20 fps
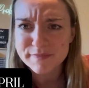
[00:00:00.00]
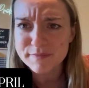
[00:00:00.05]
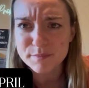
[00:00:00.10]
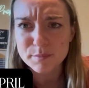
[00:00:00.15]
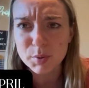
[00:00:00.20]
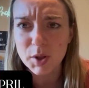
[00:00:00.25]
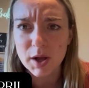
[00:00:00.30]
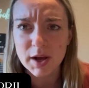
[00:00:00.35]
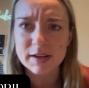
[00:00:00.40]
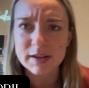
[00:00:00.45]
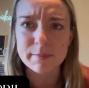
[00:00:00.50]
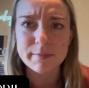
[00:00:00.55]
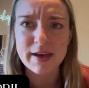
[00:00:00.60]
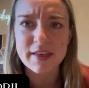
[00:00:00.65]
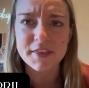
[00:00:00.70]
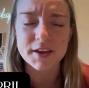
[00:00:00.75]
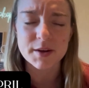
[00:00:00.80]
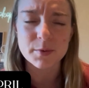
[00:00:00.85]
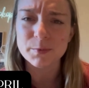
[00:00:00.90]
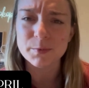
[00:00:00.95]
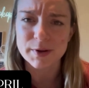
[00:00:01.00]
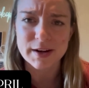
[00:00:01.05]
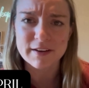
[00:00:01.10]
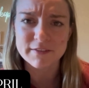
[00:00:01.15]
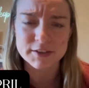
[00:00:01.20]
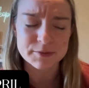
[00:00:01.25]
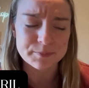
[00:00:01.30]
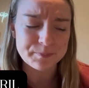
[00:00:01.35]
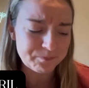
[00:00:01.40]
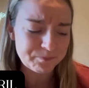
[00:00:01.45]
plotting method,
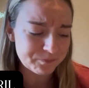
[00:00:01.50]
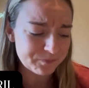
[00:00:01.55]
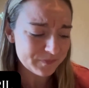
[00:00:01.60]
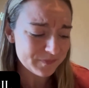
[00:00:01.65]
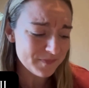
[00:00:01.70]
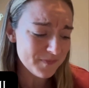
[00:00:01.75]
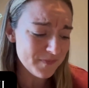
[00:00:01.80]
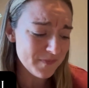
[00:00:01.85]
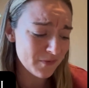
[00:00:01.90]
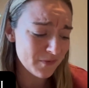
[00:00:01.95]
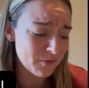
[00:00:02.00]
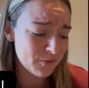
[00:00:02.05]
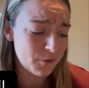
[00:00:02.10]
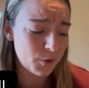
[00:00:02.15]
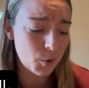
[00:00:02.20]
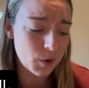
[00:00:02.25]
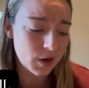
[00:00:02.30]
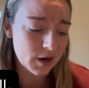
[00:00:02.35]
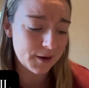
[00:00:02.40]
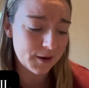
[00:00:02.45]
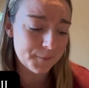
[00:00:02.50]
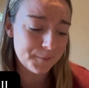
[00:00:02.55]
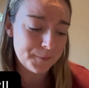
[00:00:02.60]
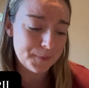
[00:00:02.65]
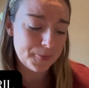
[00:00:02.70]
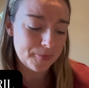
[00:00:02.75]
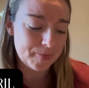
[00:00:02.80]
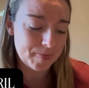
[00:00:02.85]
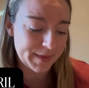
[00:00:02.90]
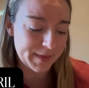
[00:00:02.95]
whatever, for
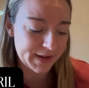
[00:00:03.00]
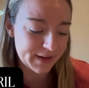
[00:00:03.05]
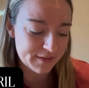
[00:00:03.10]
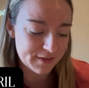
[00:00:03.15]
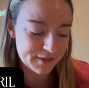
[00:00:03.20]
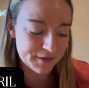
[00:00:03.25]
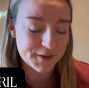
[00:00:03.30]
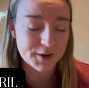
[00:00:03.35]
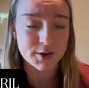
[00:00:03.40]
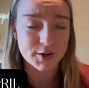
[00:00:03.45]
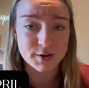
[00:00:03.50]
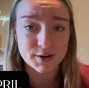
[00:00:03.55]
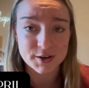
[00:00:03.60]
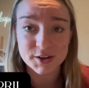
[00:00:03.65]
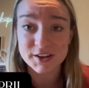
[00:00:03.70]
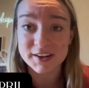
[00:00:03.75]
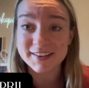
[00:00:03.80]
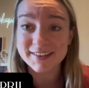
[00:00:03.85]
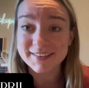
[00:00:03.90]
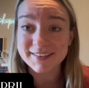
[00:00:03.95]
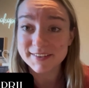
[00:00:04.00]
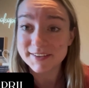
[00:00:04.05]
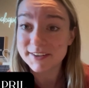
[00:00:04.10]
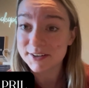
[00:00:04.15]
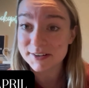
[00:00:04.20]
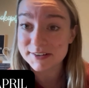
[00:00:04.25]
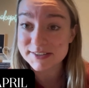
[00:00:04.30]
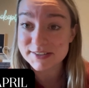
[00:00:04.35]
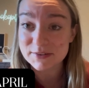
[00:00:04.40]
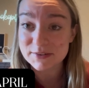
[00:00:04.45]
the 3rd
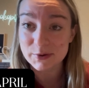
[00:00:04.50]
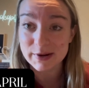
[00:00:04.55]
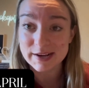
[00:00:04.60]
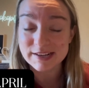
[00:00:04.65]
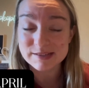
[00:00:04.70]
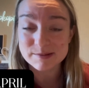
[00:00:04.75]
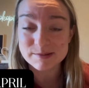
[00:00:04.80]
Curse of Wings